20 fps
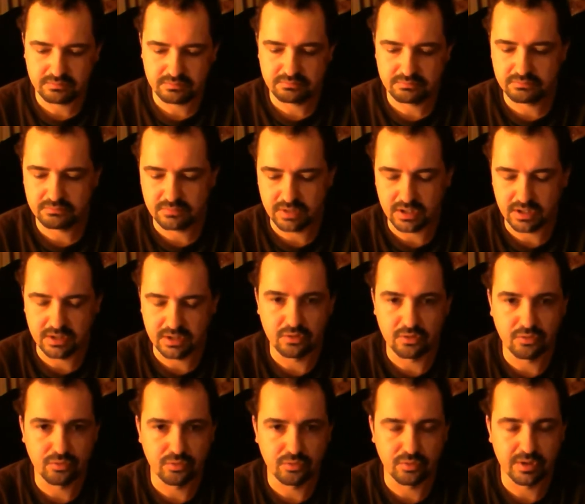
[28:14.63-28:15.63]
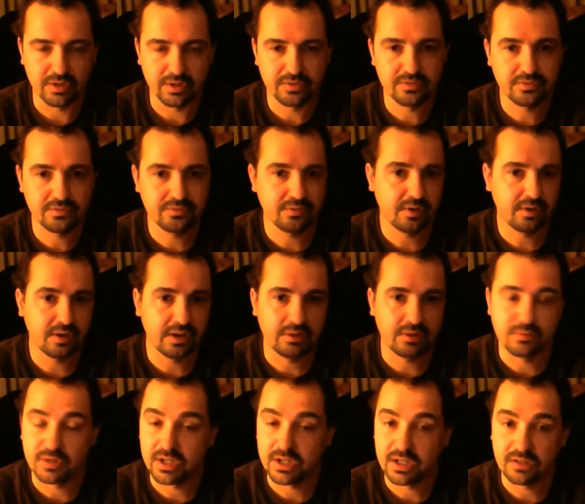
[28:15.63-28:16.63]
and get it over with, and then
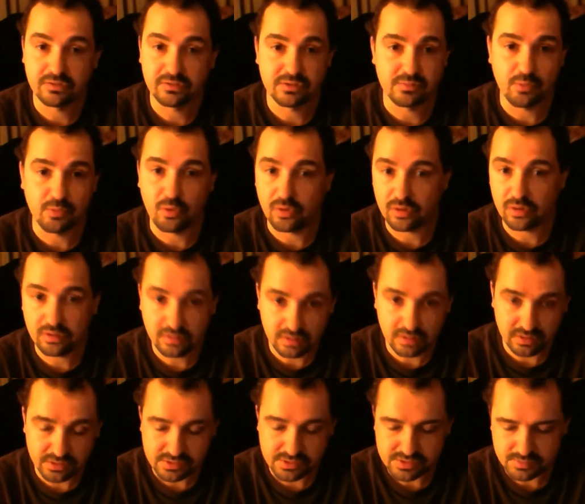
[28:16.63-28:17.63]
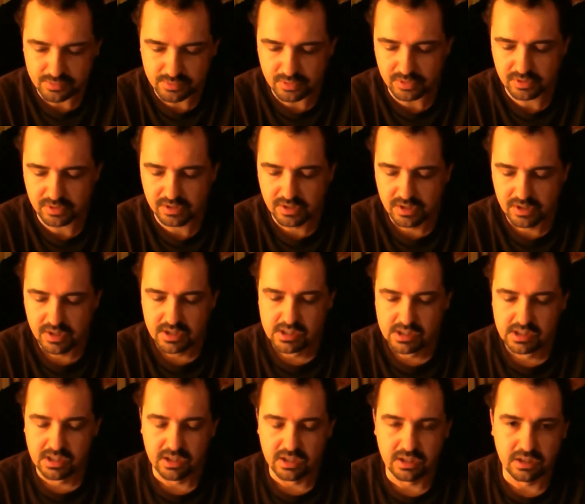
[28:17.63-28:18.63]
when I have some more, I'll do some more.
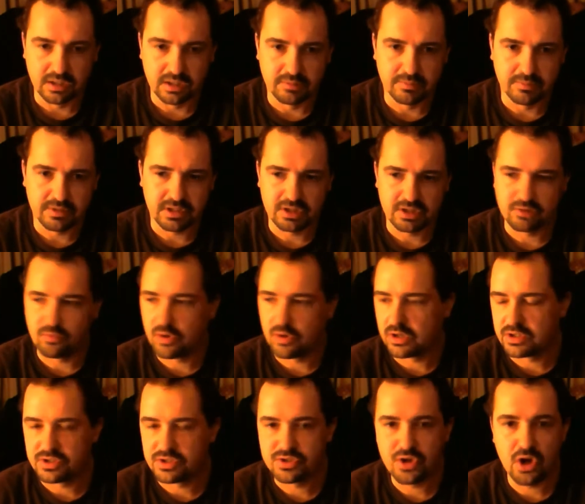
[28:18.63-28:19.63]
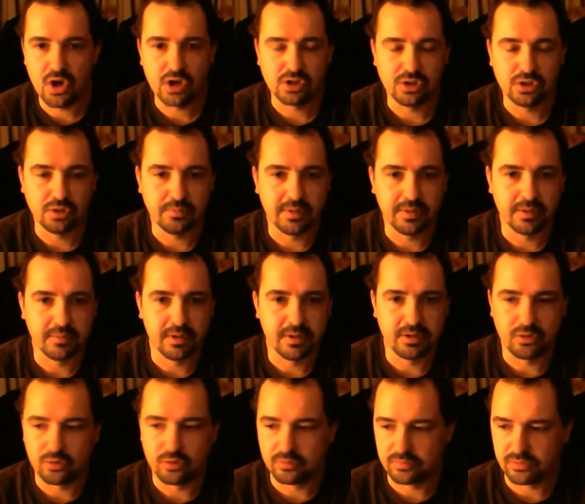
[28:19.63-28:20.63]
And then I wanted to talk a little bit about
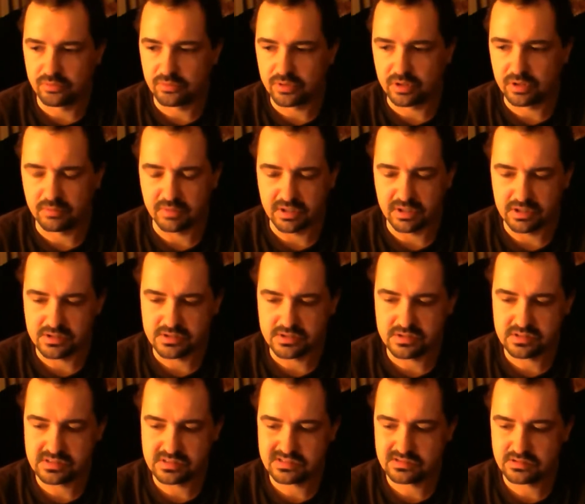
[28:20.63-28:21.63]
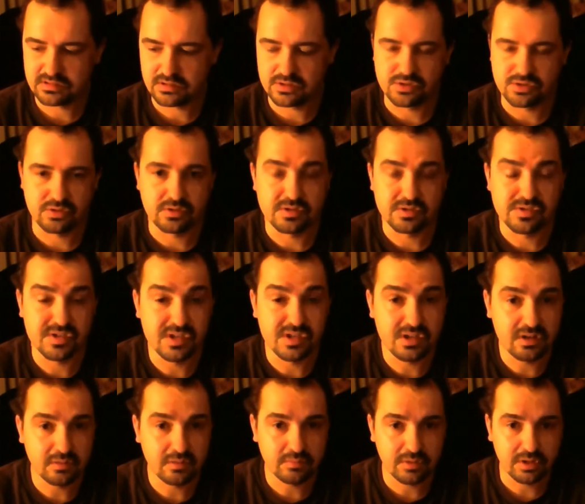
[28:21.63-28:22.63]
home brewing, because as you can see
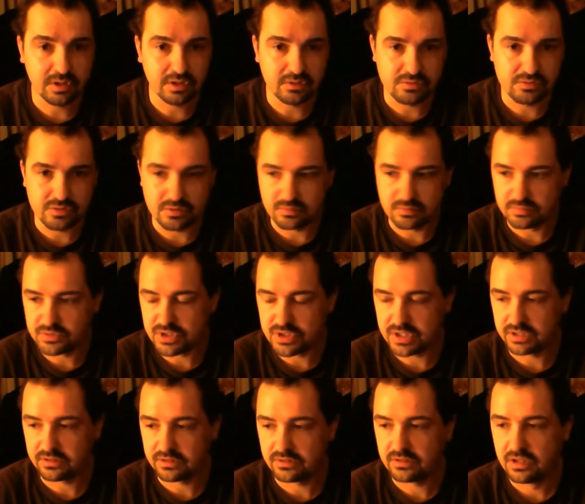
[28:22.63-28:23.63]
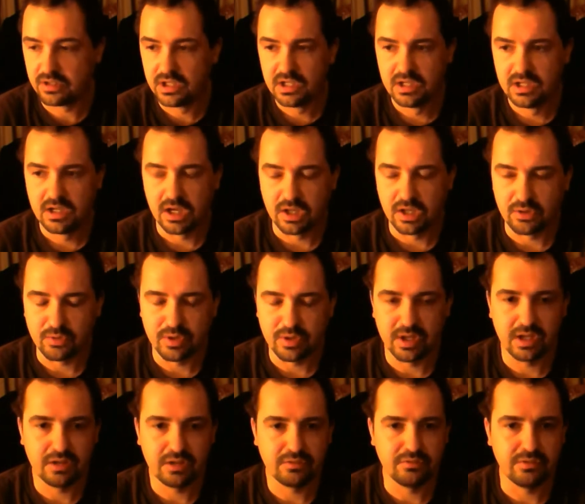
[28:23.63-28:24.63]
on my YouTube channel, I don't
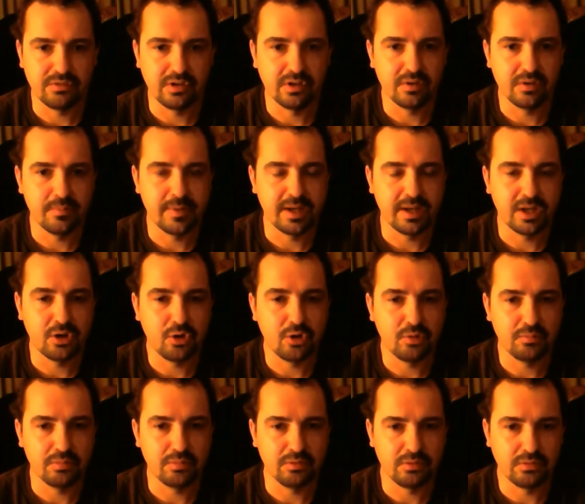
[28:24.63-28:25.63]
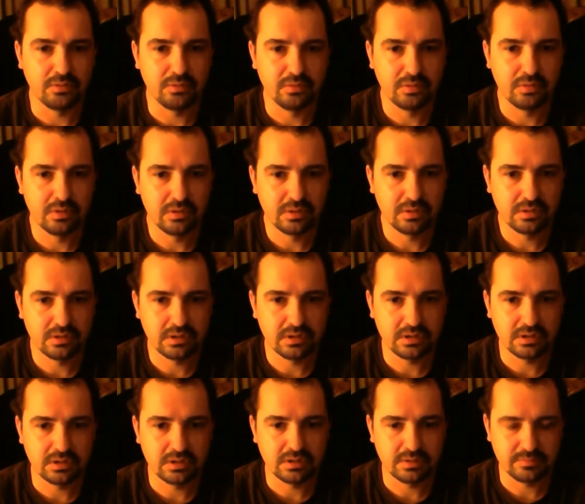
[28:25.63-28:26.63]
have very many homebrew
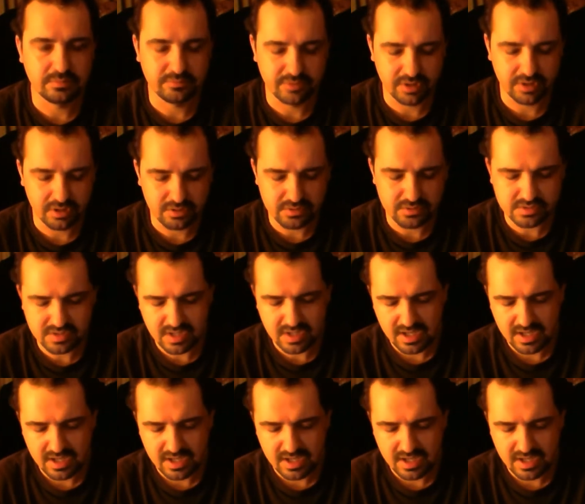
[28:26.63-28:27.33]
videos,